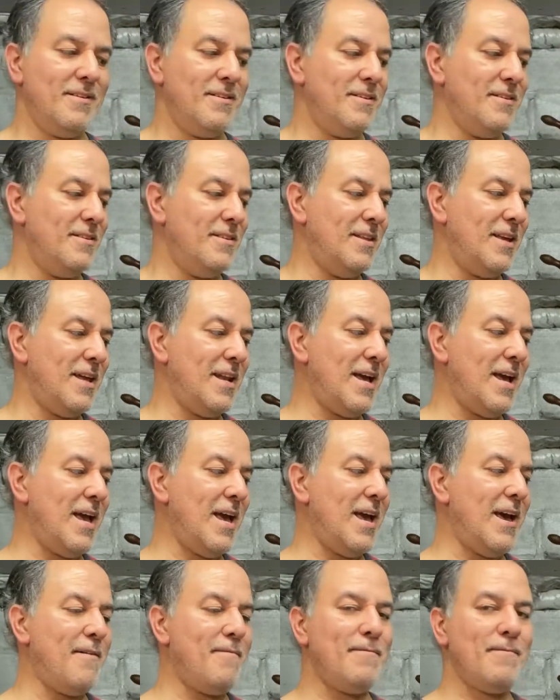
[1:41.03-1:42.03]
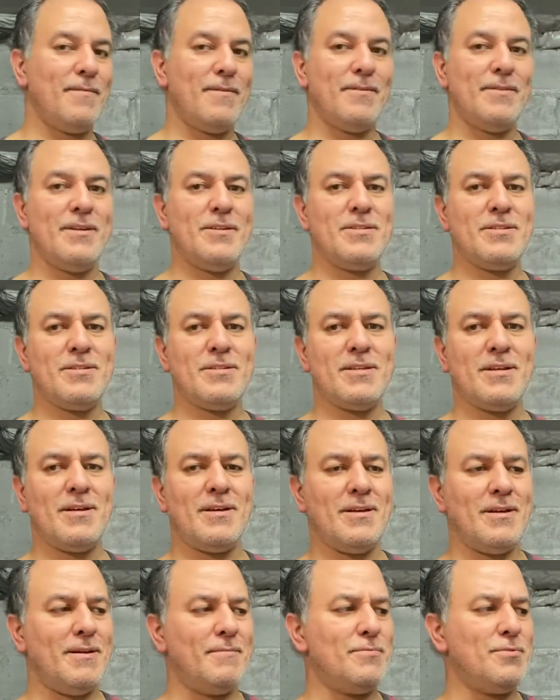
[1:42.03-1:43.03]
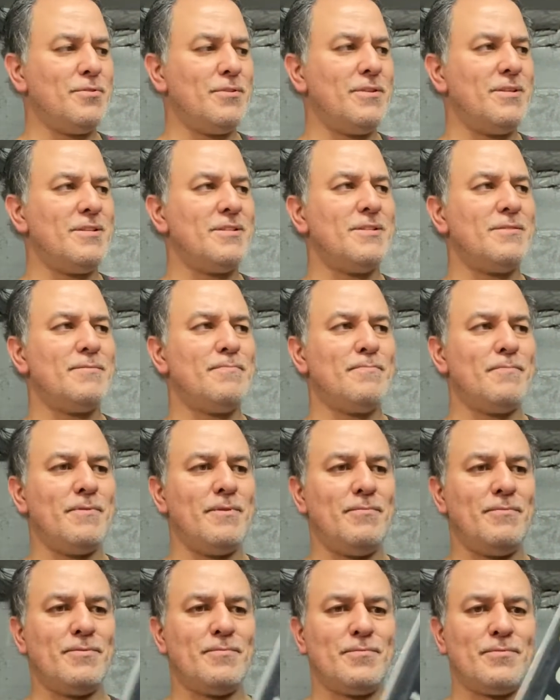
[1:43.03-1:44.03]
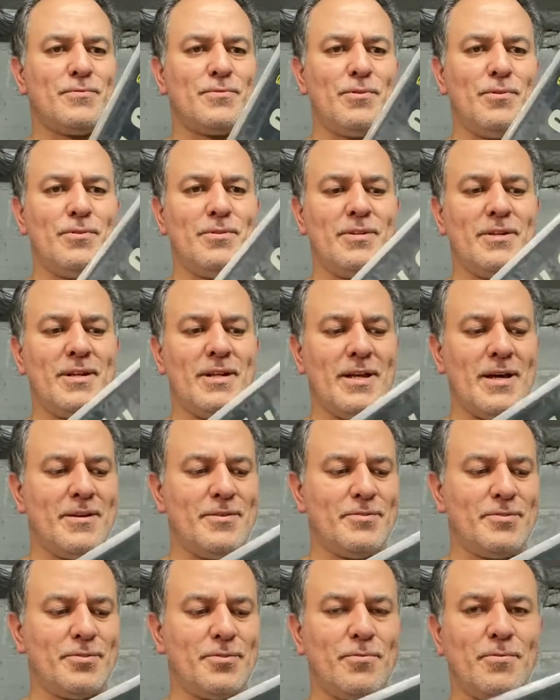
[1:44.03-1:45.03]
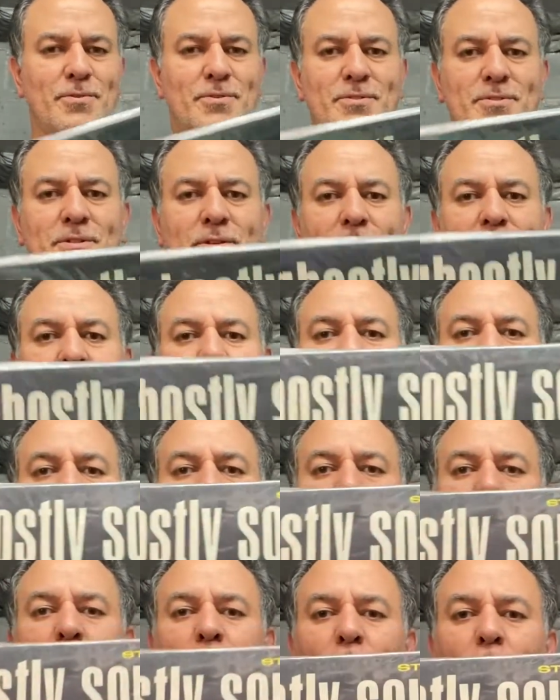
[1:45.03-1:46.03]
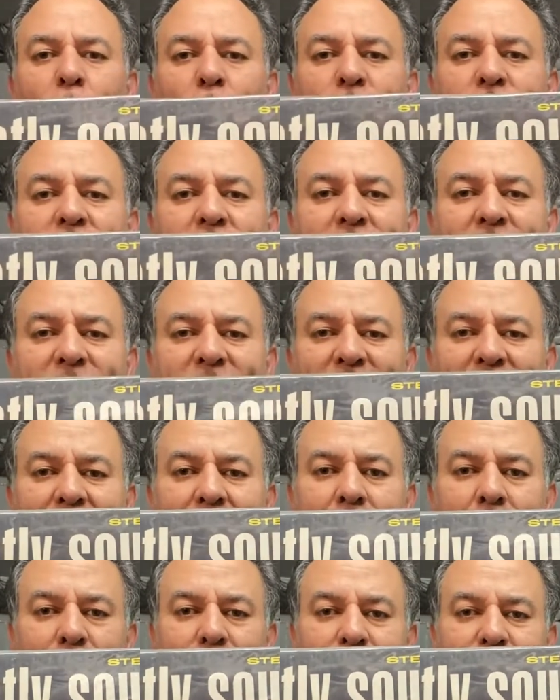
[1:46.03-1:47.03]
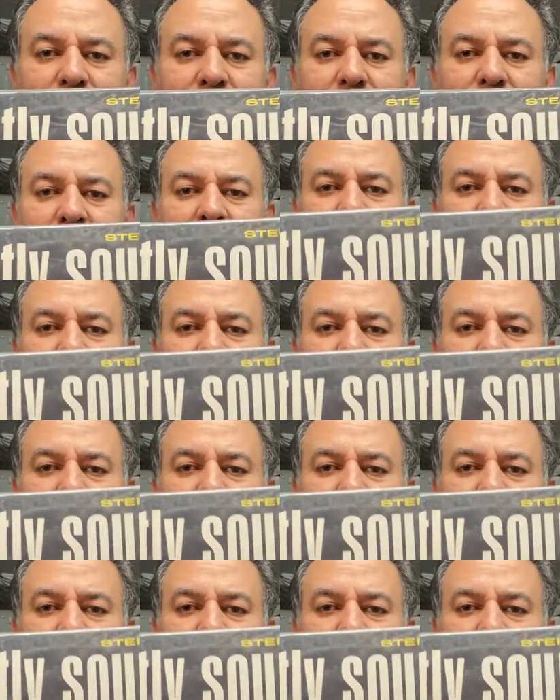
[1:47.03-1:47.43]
Then I have, this is, I'm sure it was sold in a lot of stores and stuff. Ghostly Sounds.